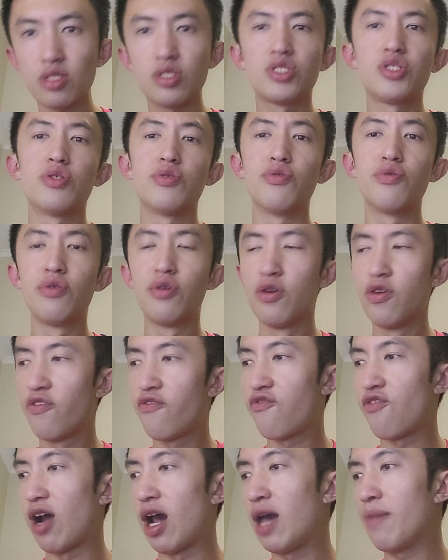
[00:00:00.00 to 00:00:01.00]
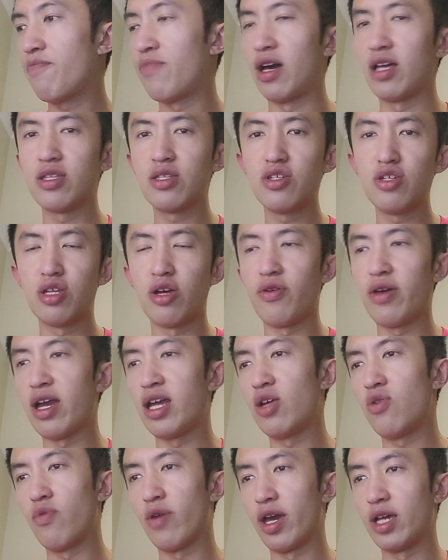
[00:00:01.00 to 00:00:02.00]
to fry. But
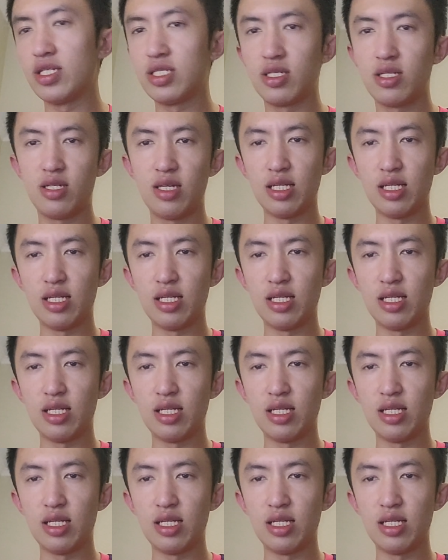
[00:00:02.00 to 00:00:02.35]
anyways,